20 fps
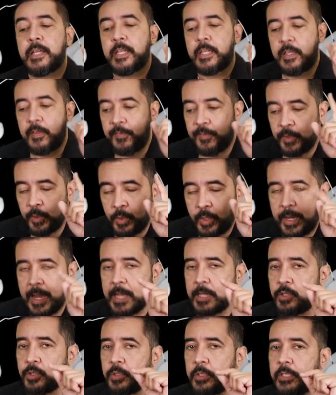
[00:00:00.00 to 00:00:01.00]
If you
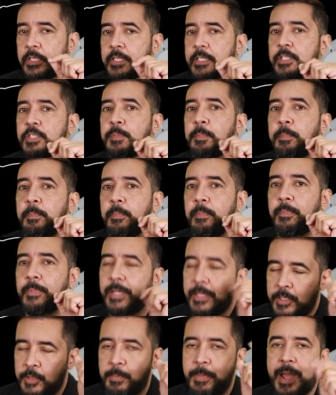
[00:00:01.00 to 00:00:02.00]
can do this,
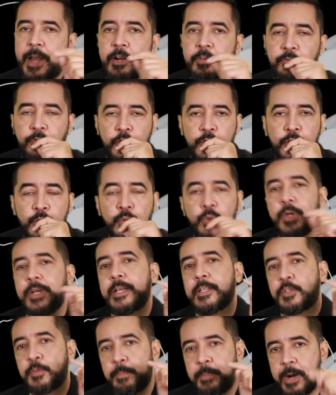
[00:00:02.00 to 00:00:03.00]
it's better for you,
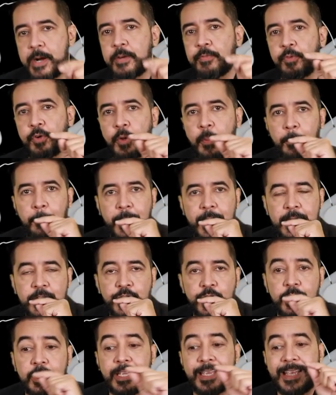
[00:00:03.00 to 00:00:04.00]
it's better for your
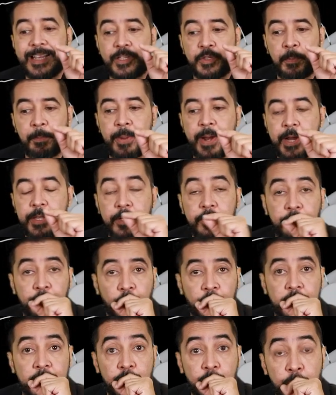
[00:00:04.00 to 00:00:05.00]
patient, it's better
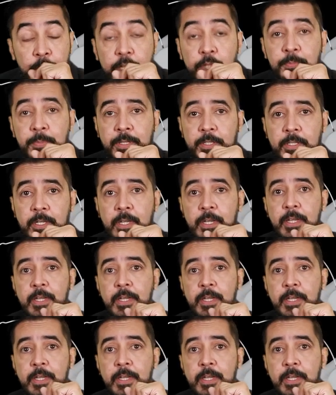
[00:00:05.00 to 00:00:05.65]
for the treatment.